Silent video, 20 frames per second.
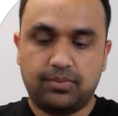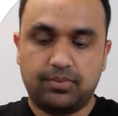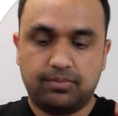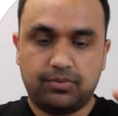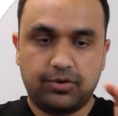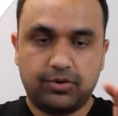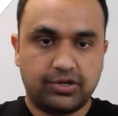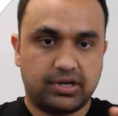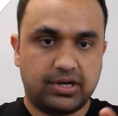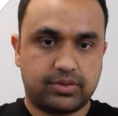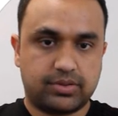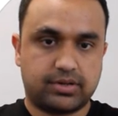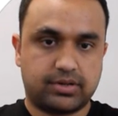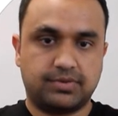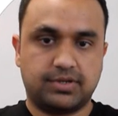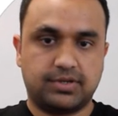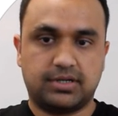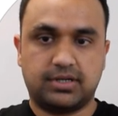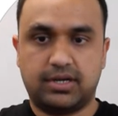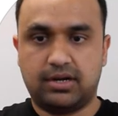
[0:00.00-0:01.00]
Put your
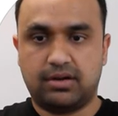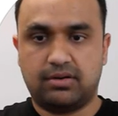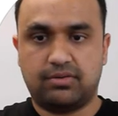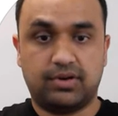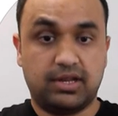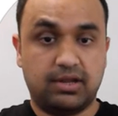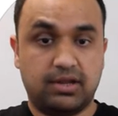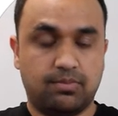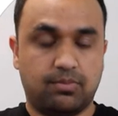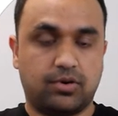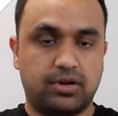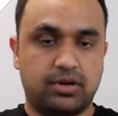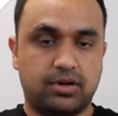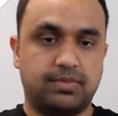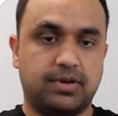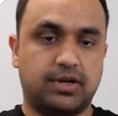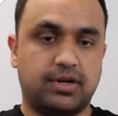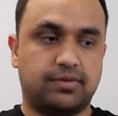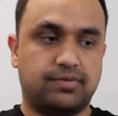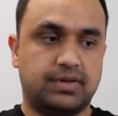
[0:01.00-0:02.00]
description here, really important,
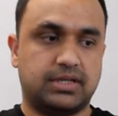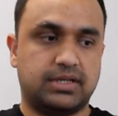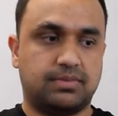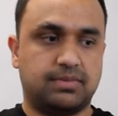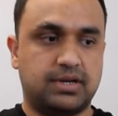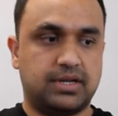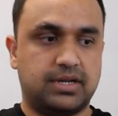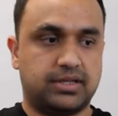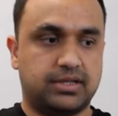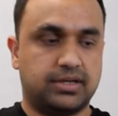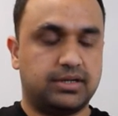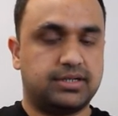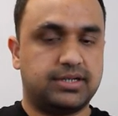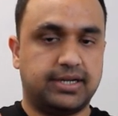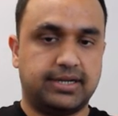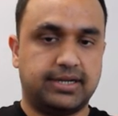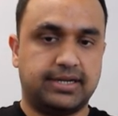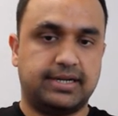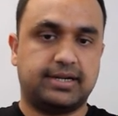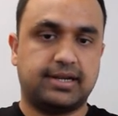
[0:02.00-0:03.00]
because when somebody's
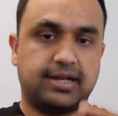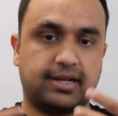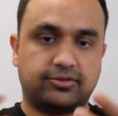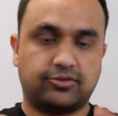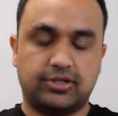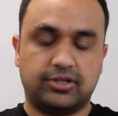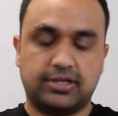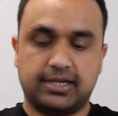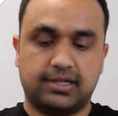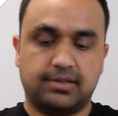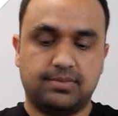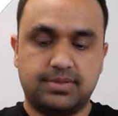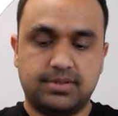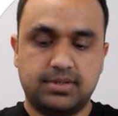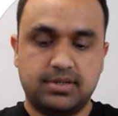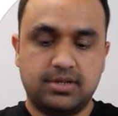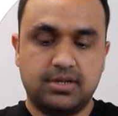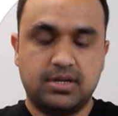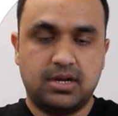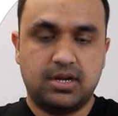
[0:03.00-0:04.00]
searching, it actually helps.
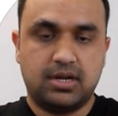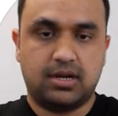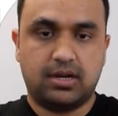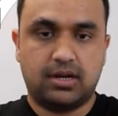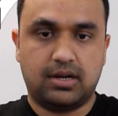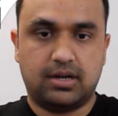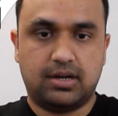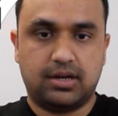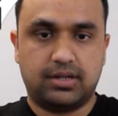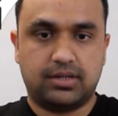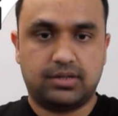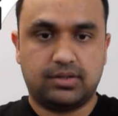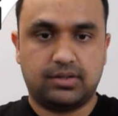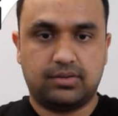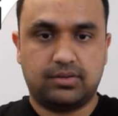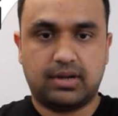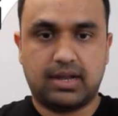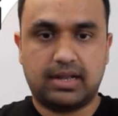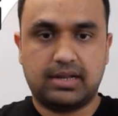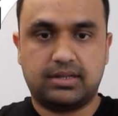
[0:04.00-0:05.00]

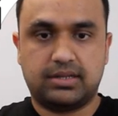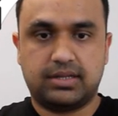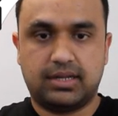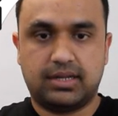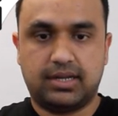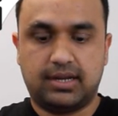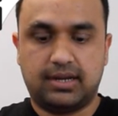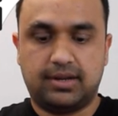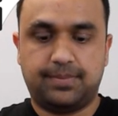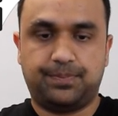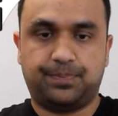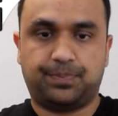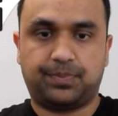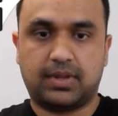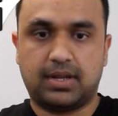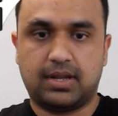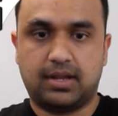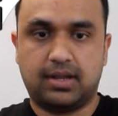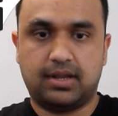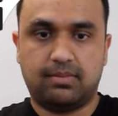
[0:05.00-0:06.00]
So I'll say
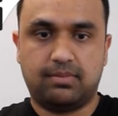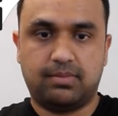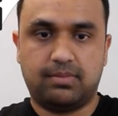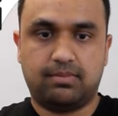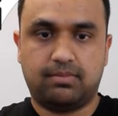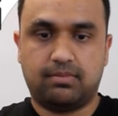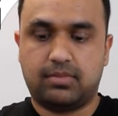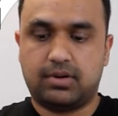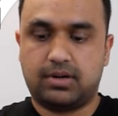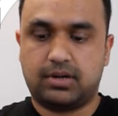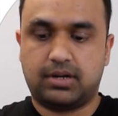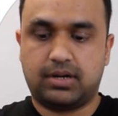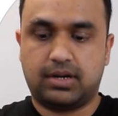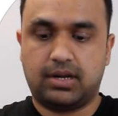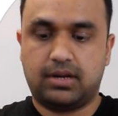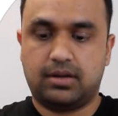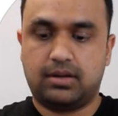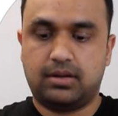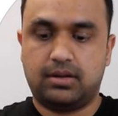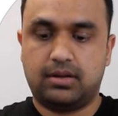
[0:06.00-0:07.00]
I am a marketing